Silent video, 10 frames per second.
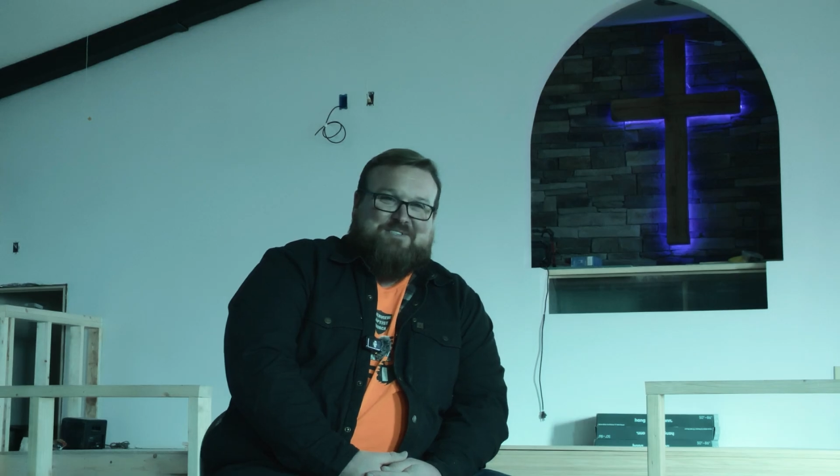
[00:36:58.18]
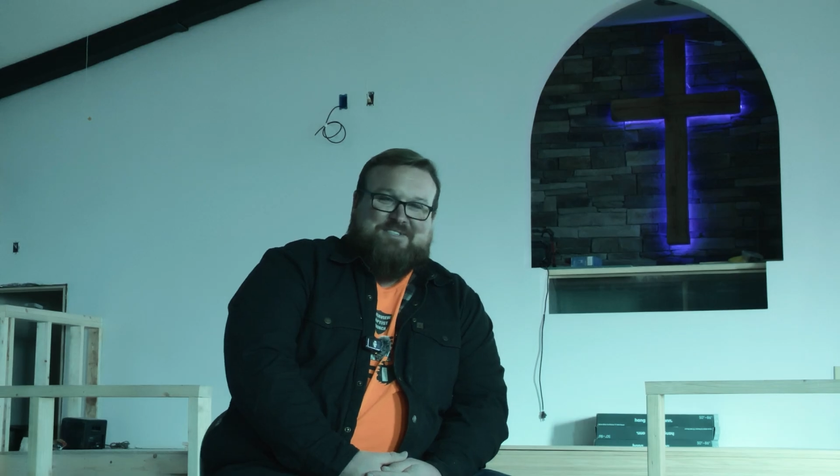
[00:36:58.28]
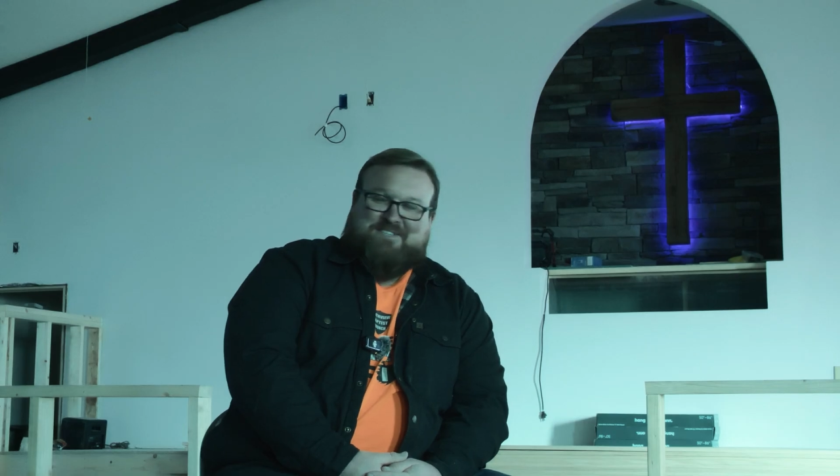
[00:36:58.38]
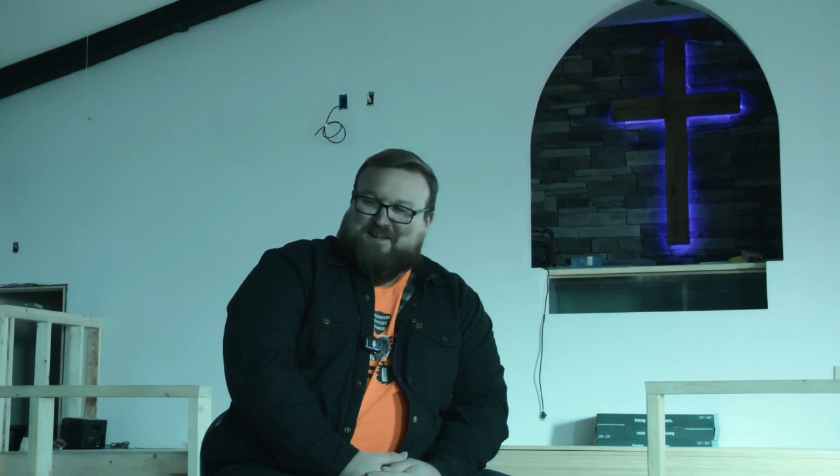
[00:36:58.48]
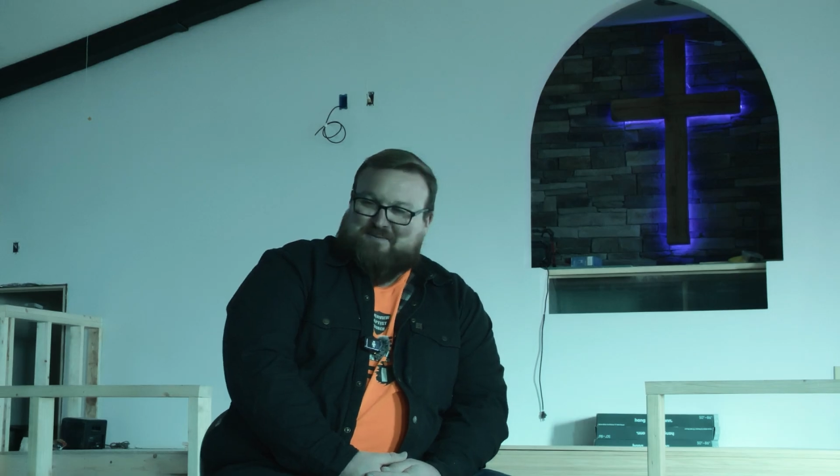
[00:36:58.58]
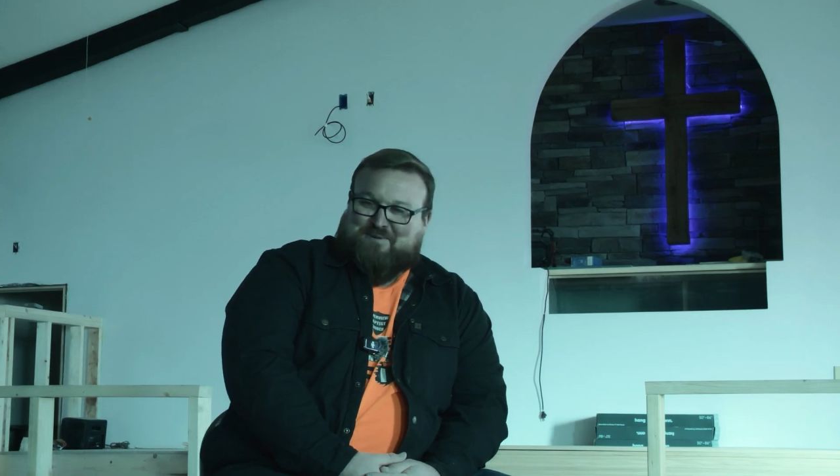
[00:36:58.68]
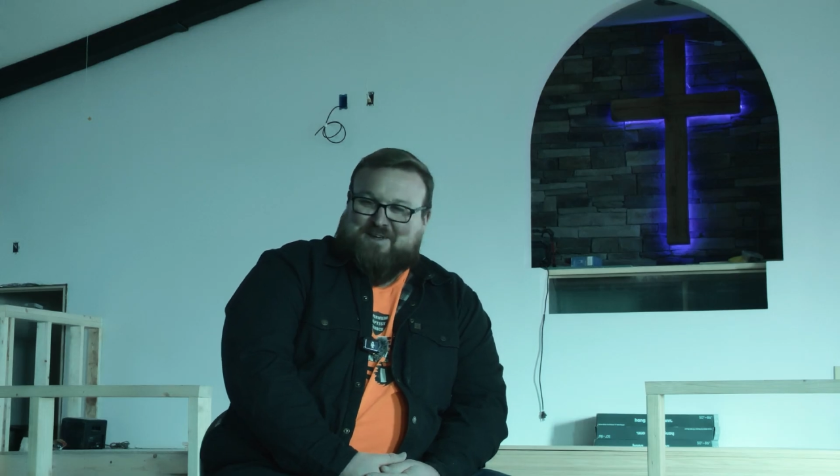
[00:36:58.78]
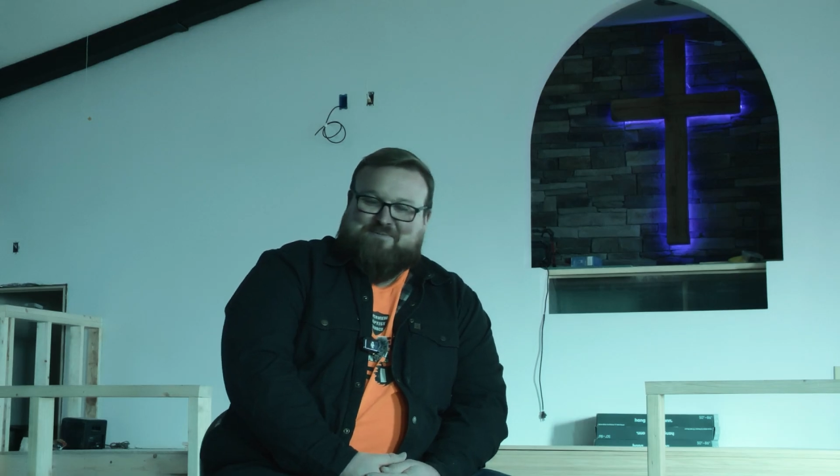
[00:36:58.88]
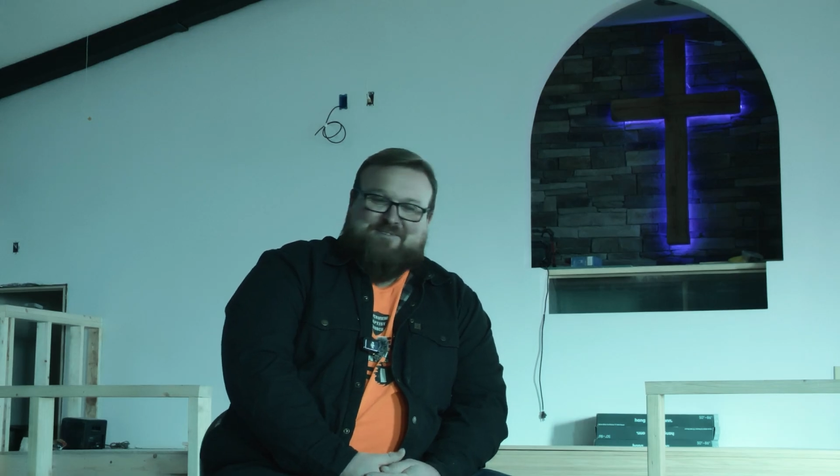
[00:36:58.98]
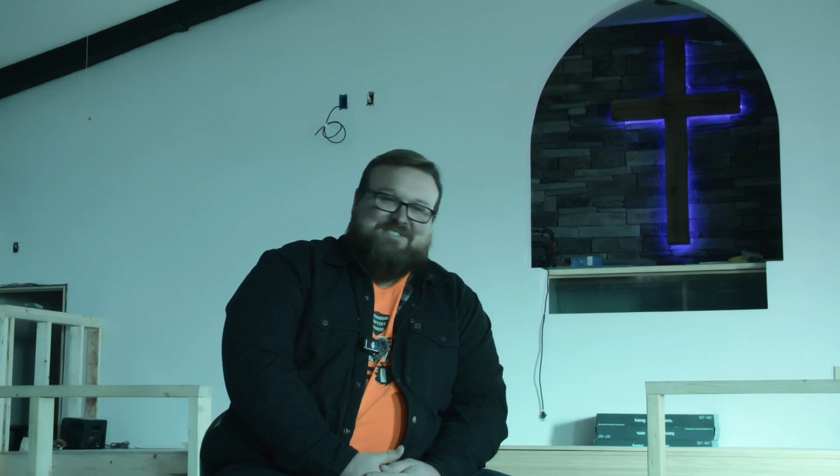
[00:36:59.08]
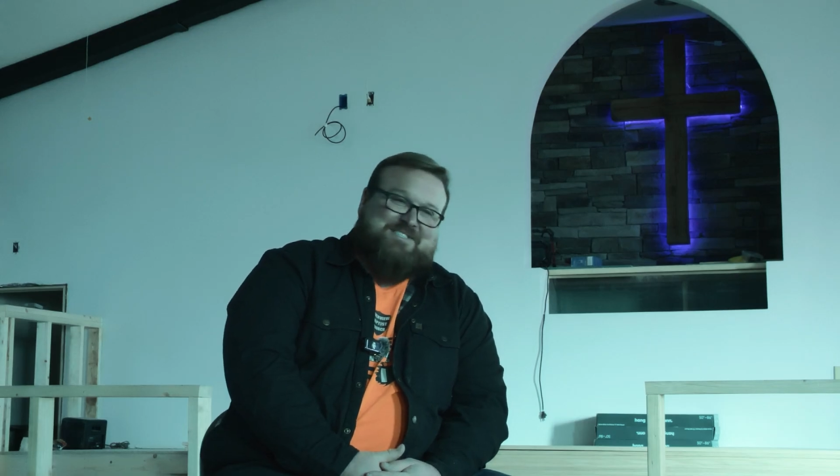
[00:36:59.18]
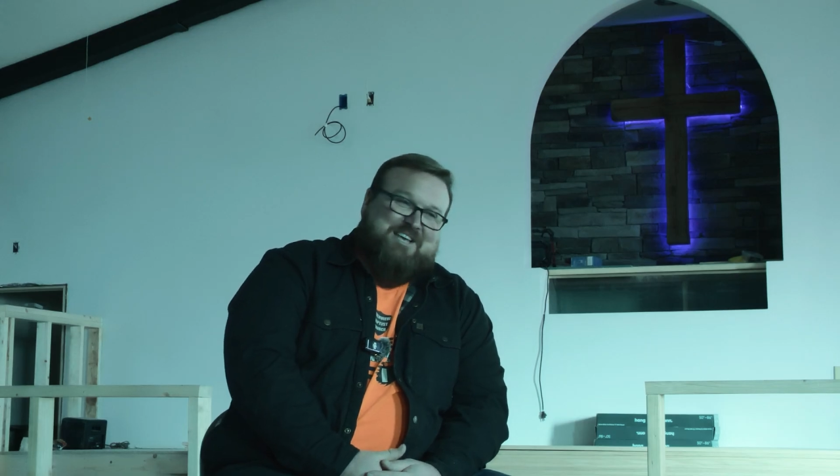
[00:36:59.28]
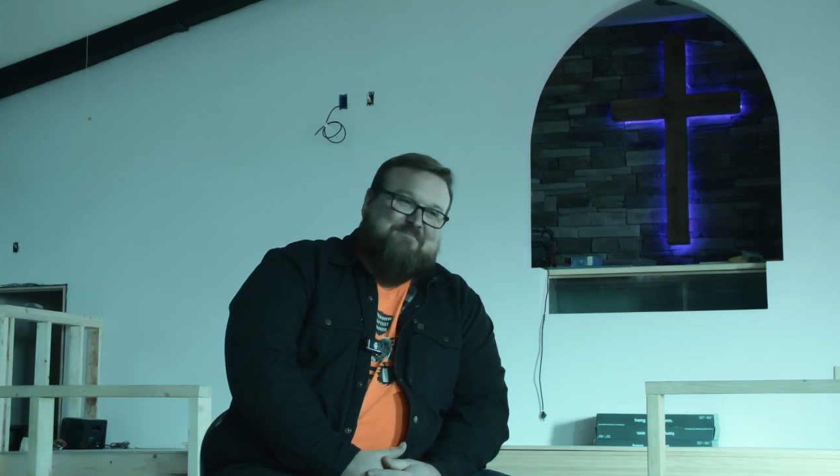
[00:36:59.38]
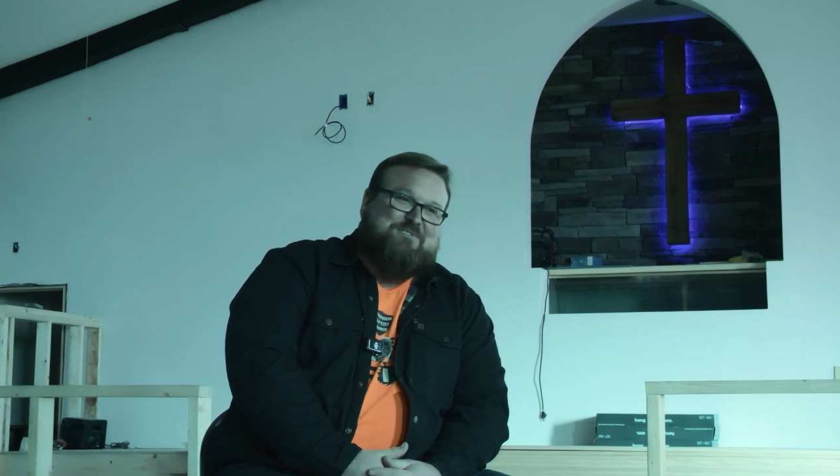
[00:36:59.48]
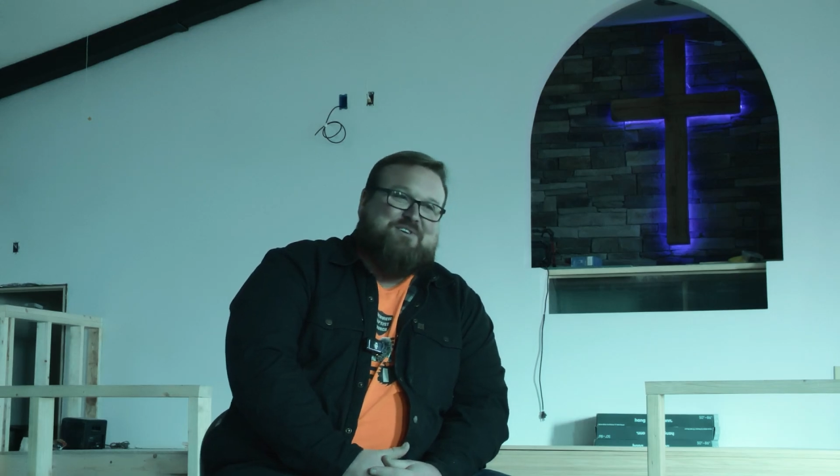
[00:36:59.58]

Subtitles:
it's the same people, it's the same